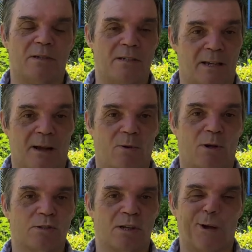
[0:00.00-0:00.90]
He said, how
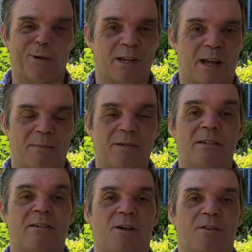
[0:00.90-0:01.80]
long's a long time? He
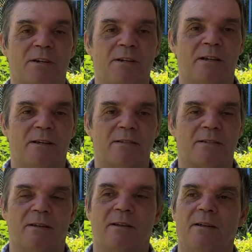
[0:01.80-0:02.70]
said, oh, 3 years.
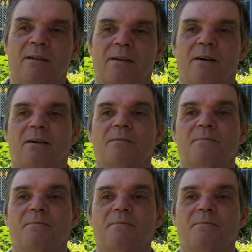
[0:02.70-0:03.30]
Oh,